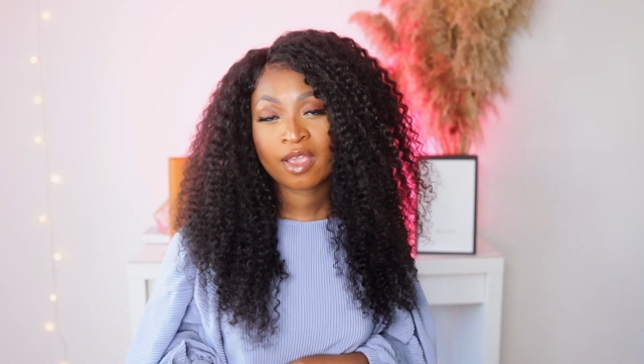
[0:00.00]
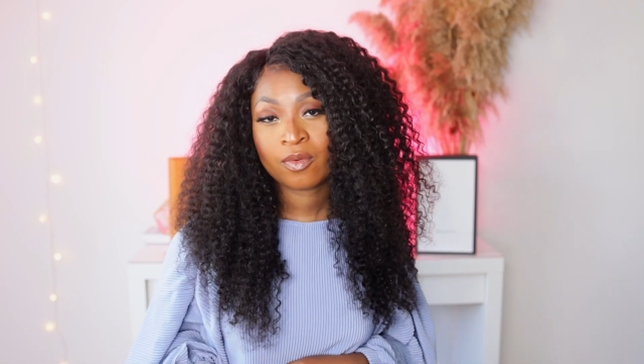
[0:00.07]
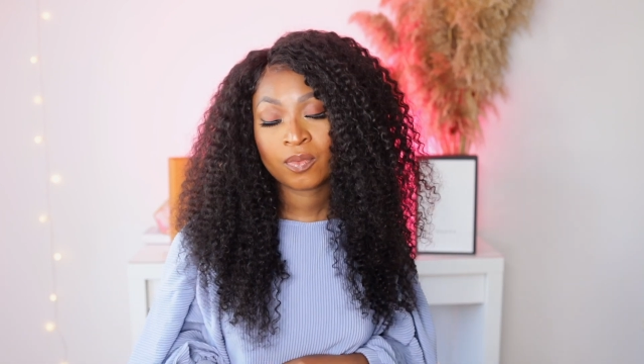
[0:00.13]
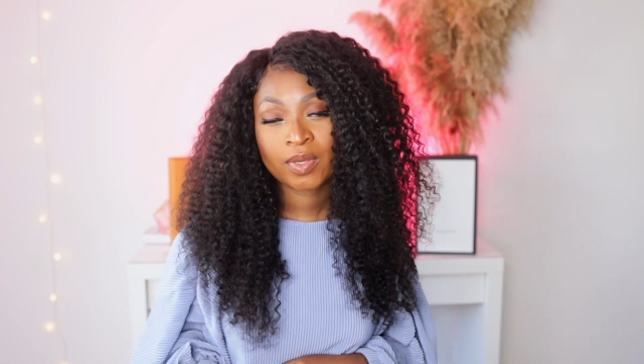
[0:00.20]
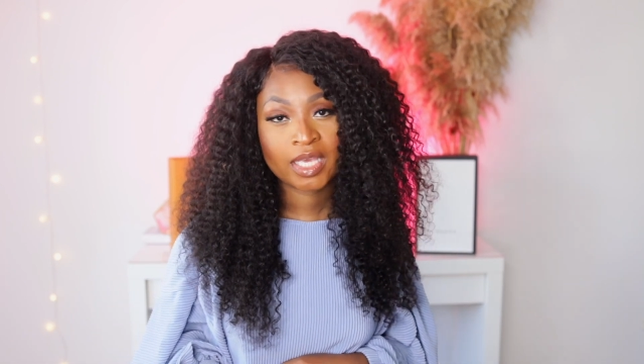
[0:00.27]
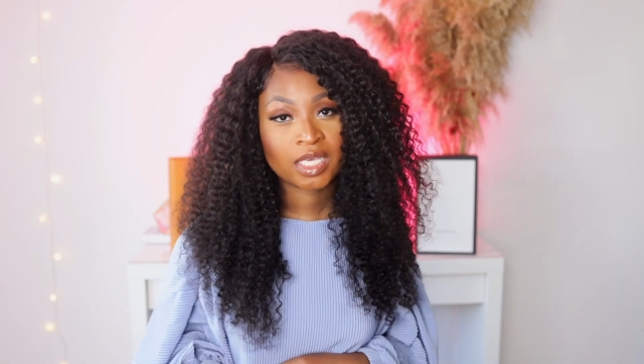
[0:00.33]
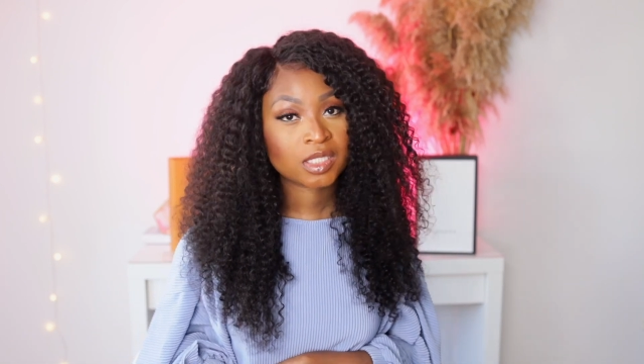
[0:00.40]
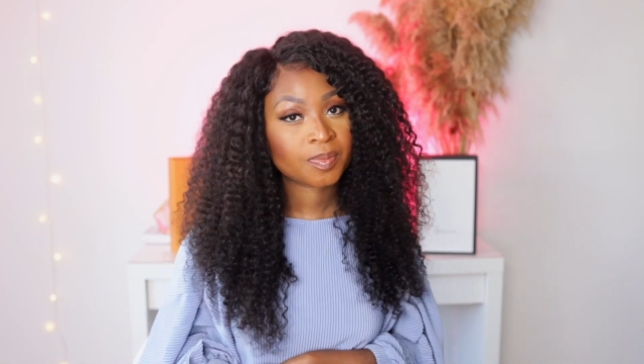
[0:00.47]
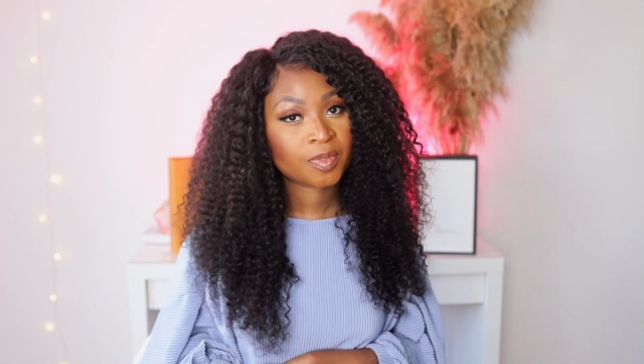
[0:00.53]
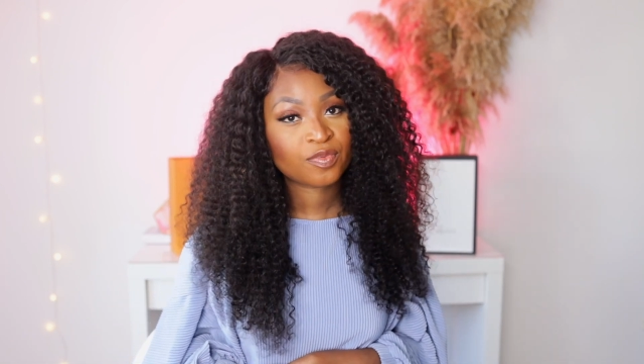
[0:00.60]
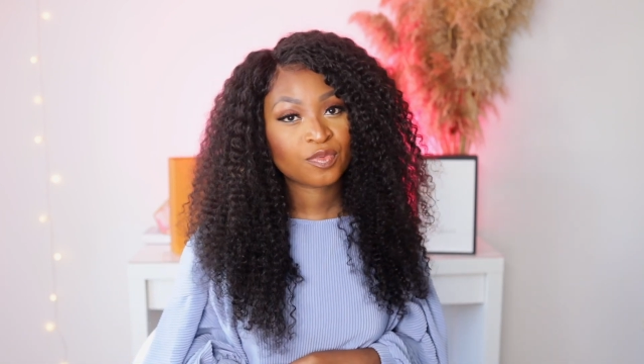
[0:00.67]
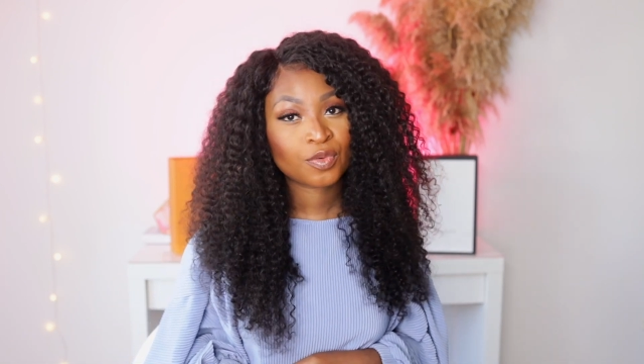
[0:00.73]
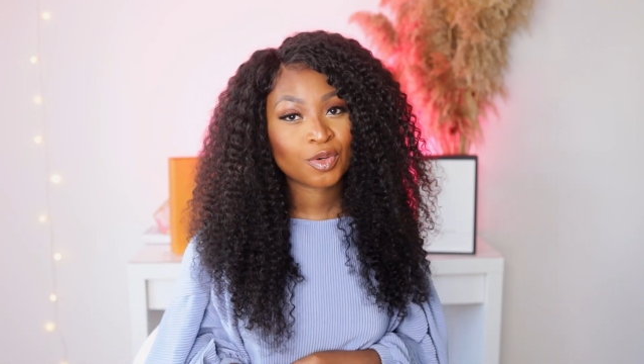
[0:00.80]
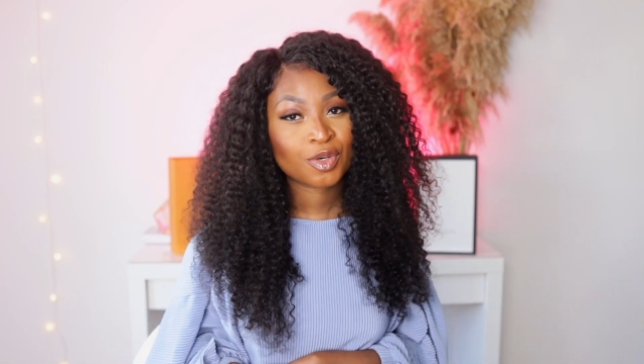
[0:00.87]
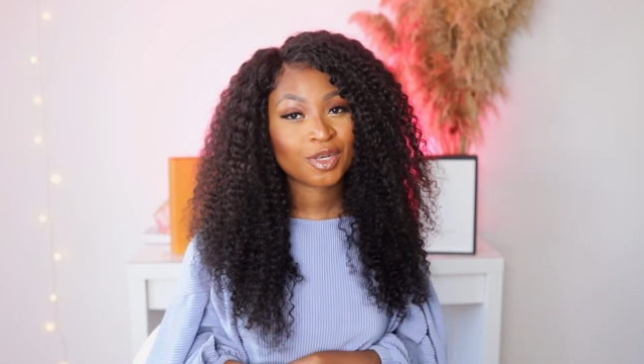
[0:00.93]
wigs
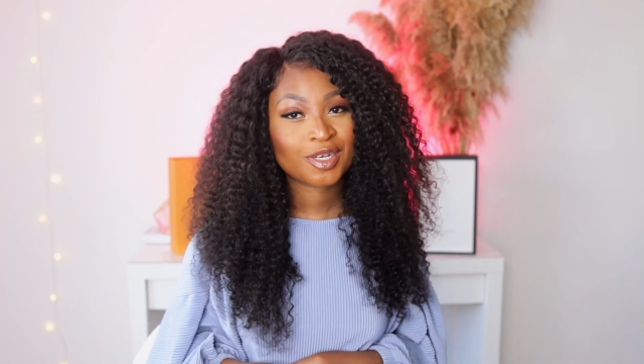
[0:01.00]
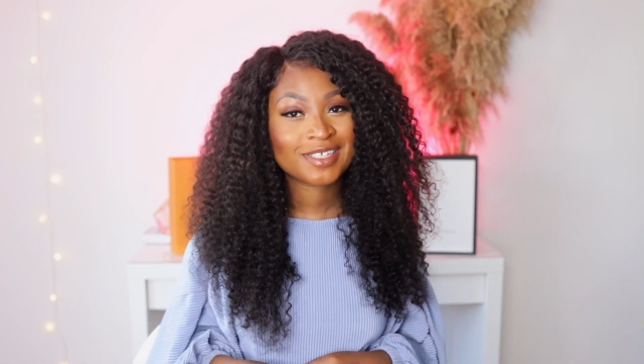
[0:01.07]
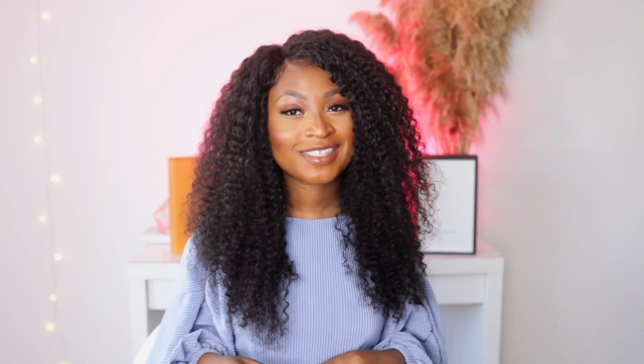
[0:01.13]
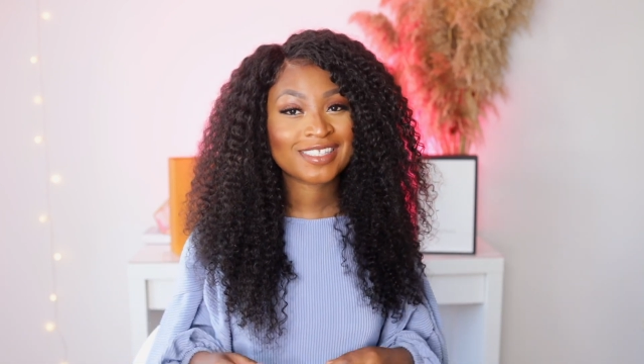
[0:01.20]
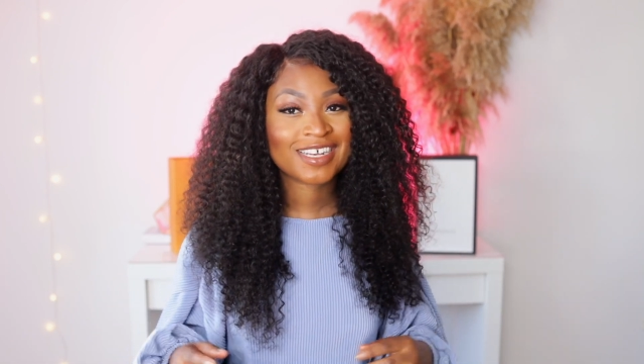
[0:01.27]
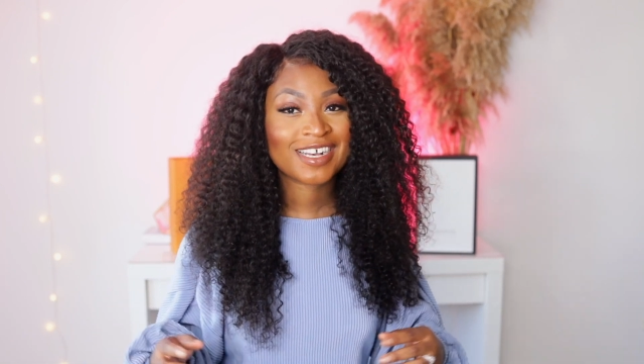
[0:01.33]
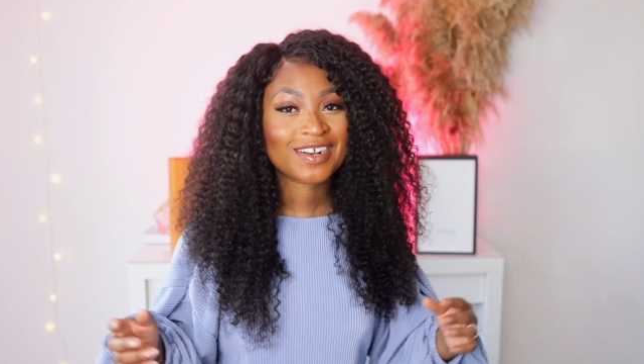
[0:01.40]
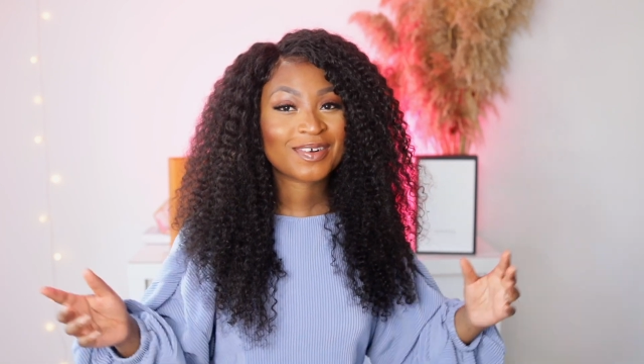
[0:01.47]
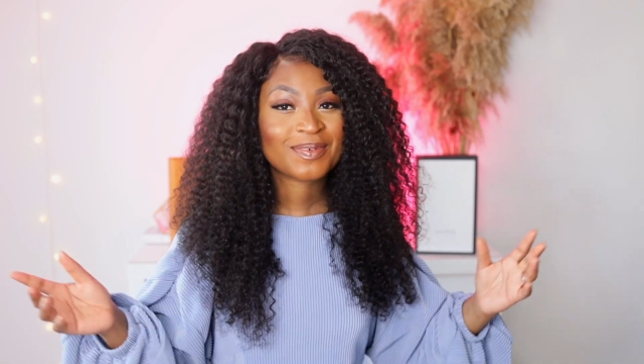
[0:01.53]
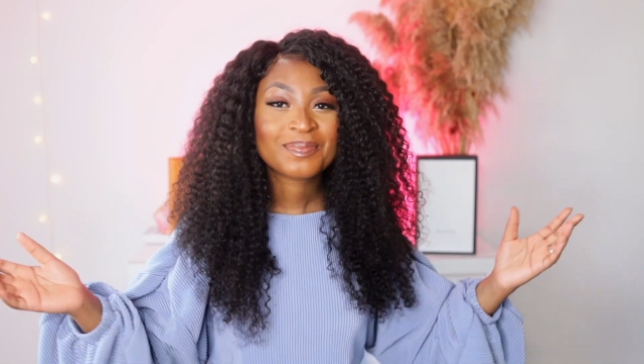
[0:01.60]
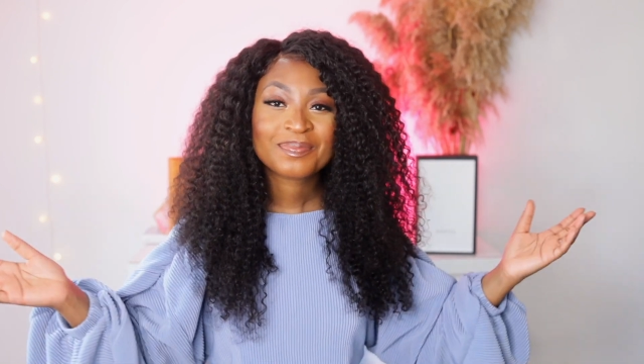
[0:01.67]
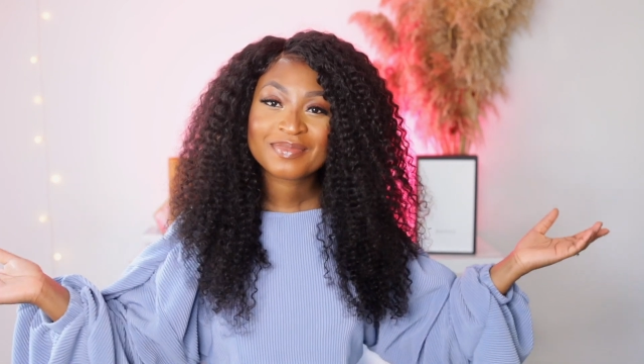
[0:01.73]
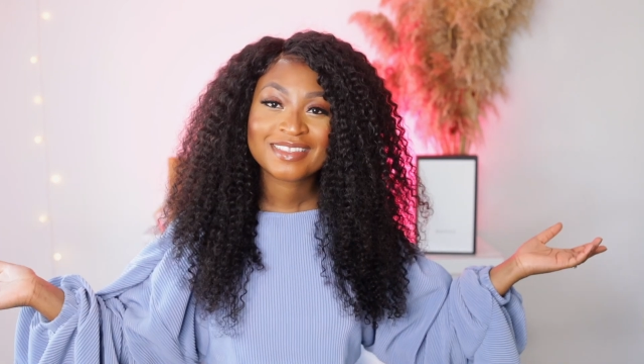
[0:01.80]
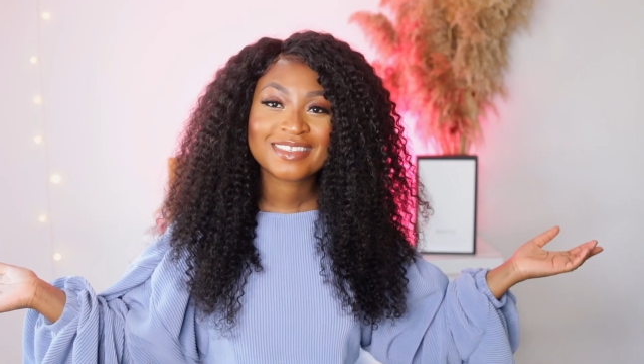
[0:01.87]
before, so